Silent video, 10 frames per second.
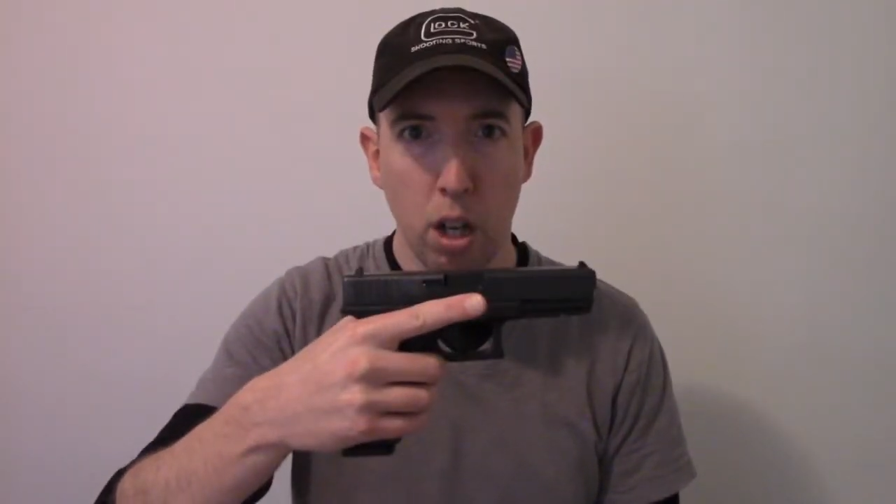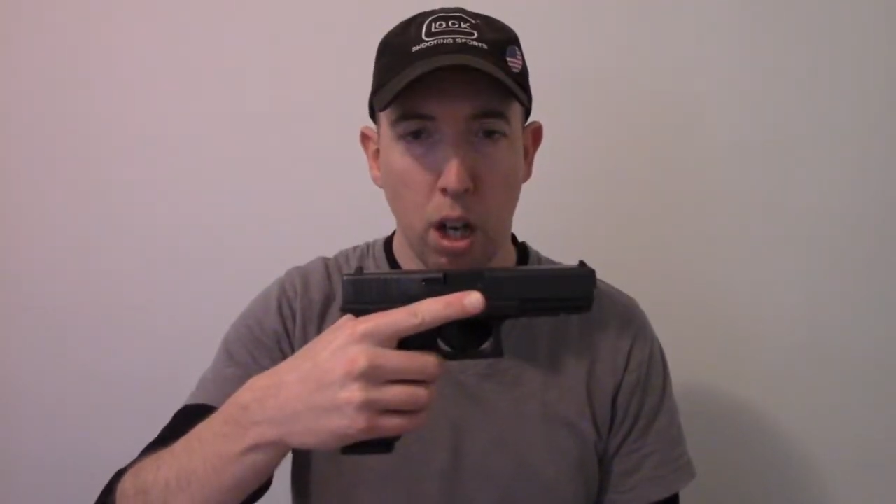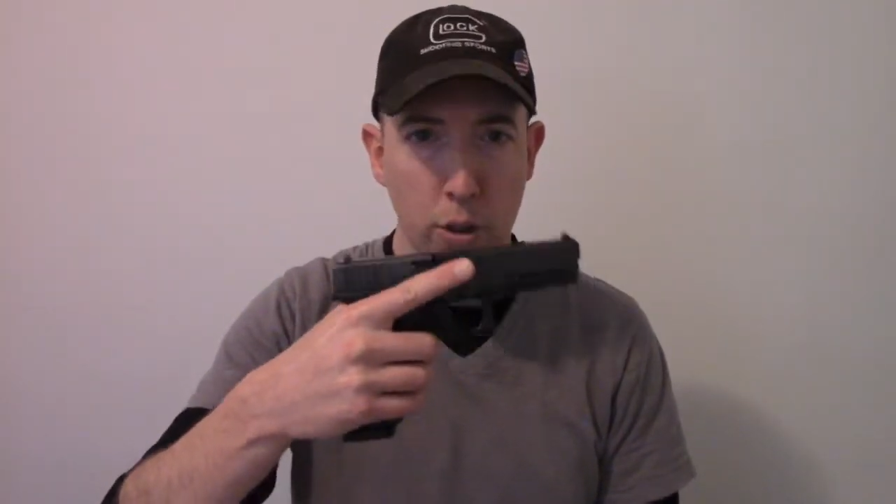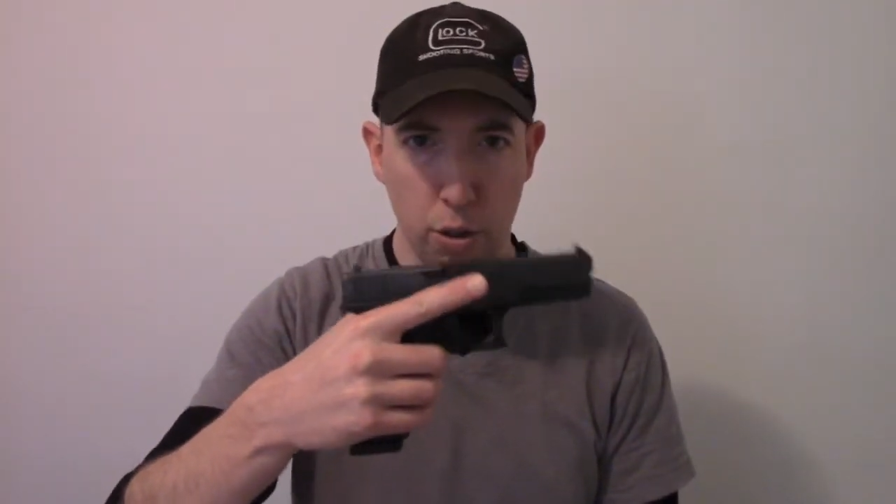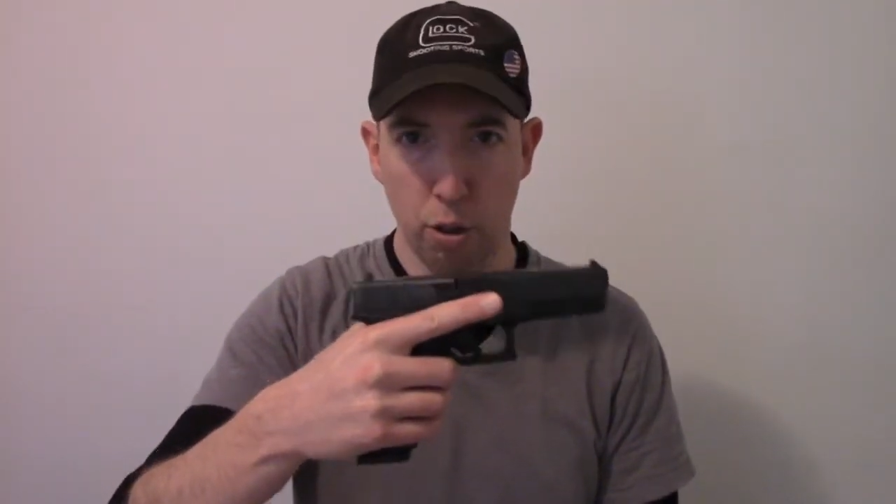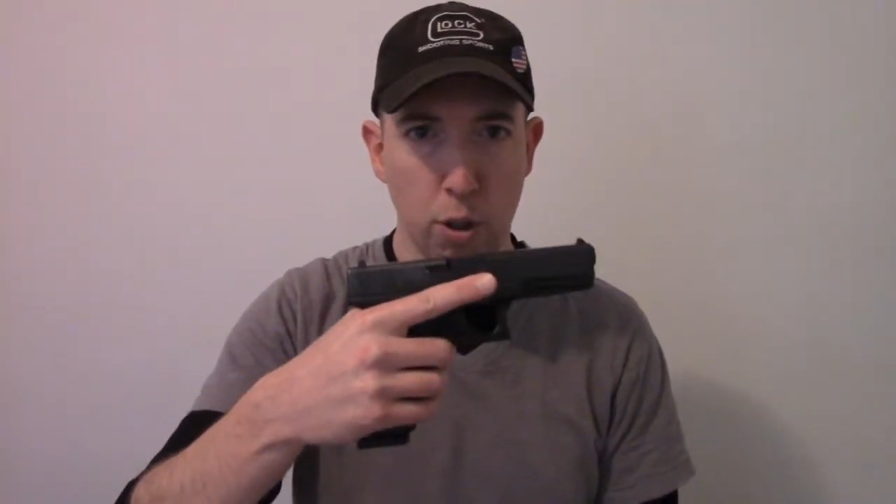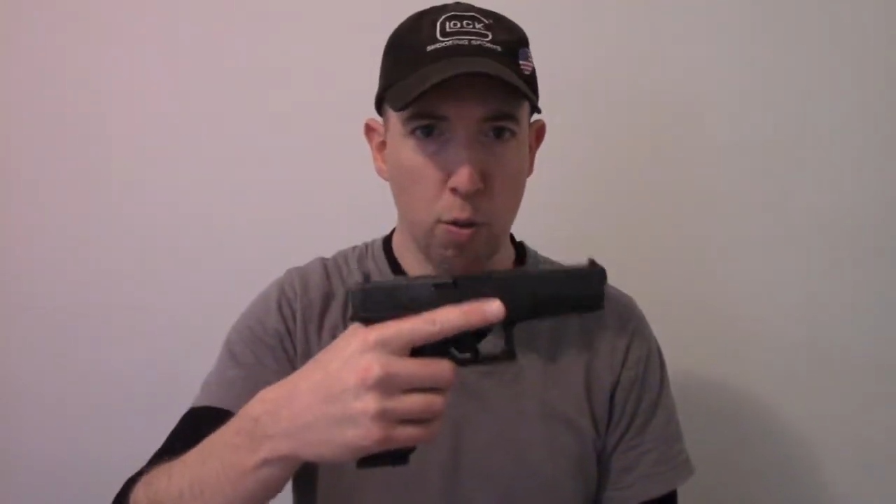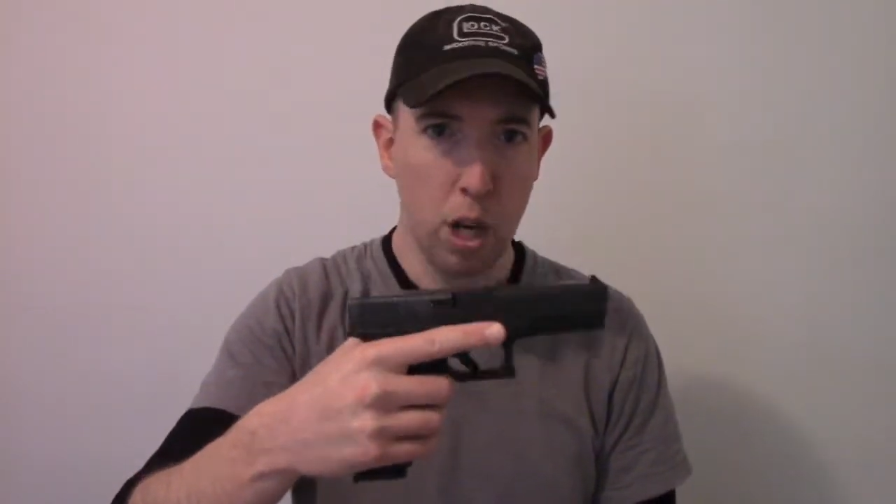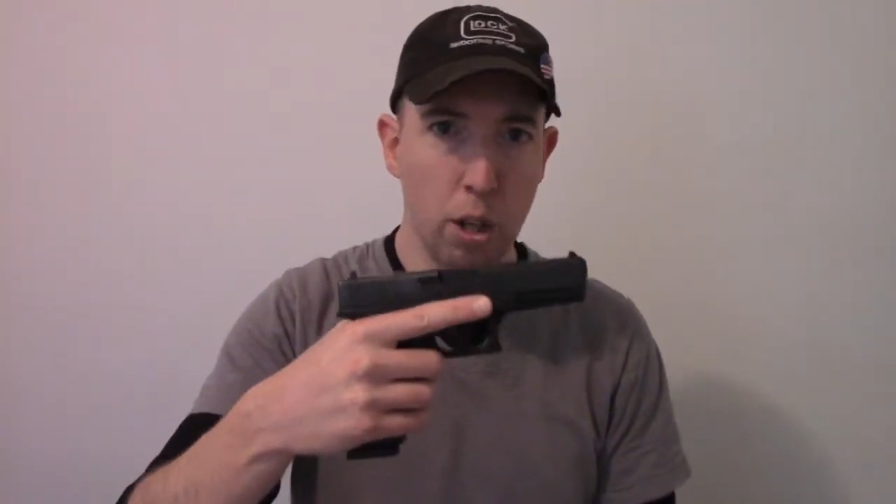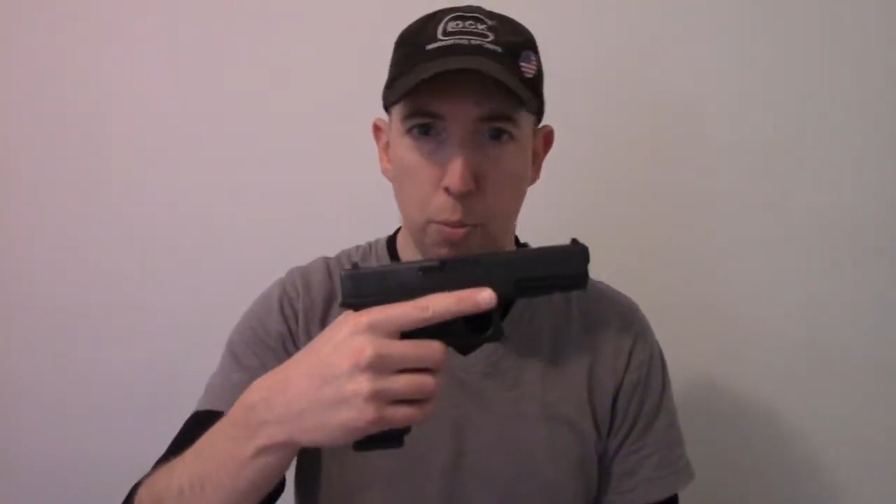until you're
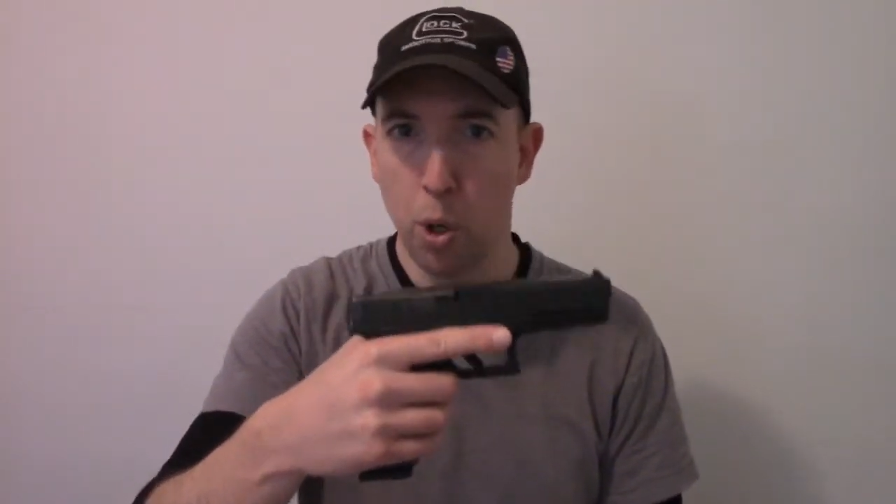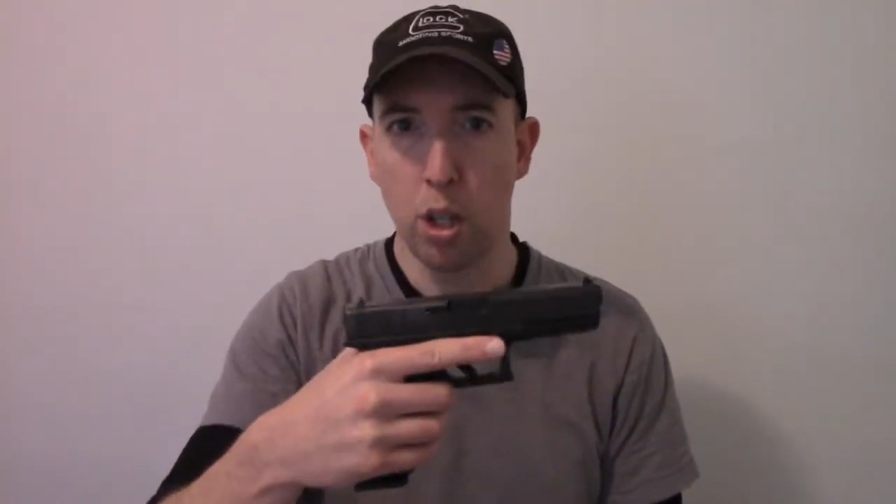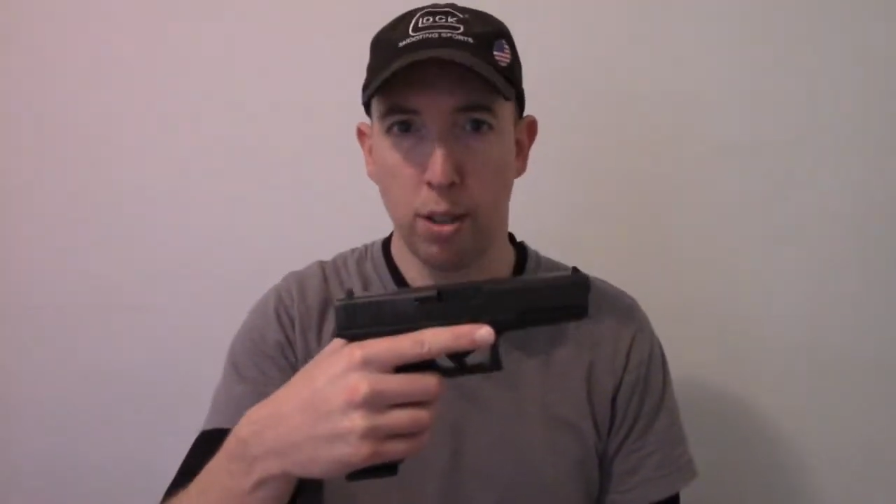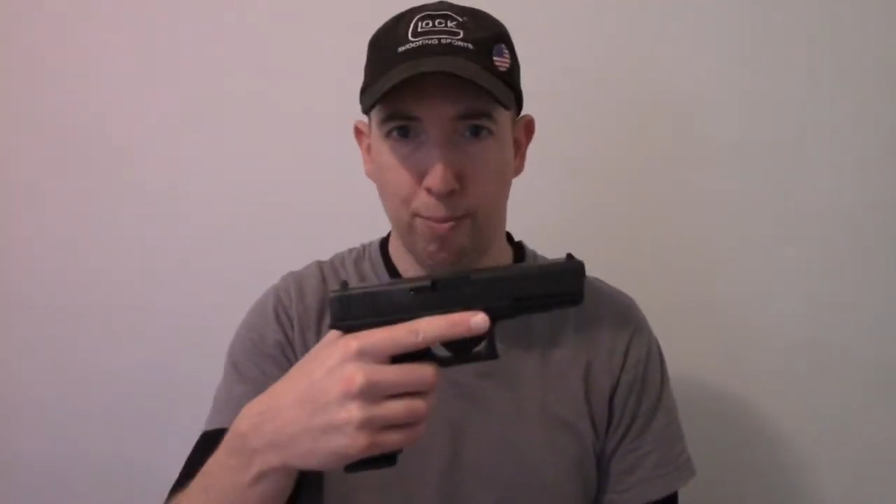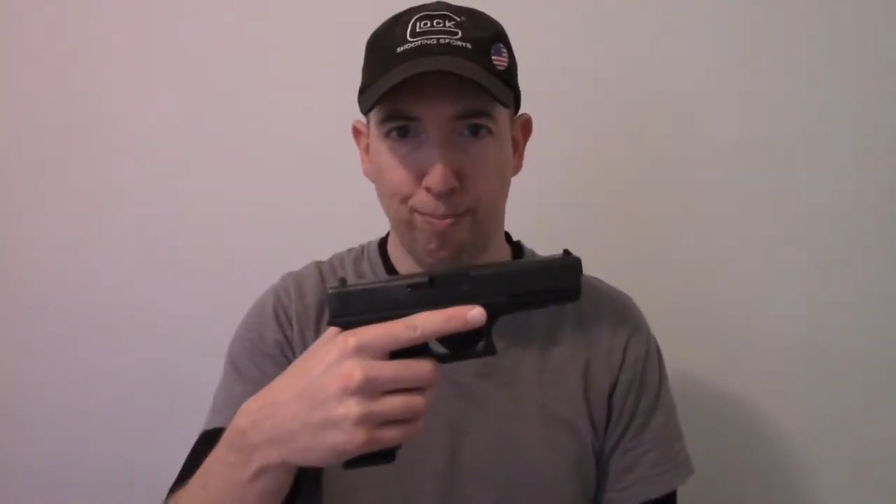ready to pull it.